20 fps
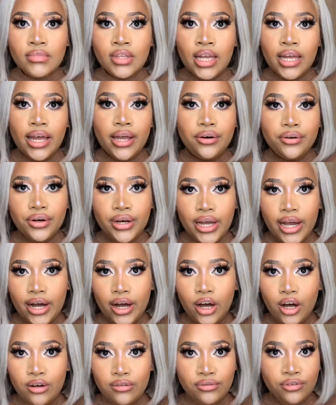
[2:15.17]

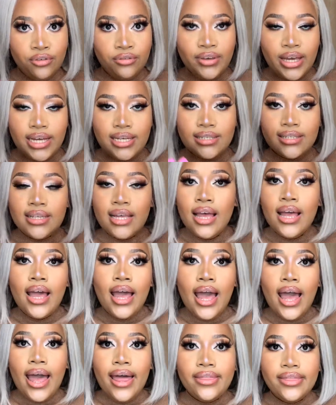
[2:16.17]
area of your face
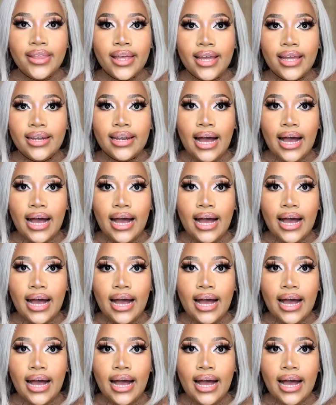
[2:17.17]
and then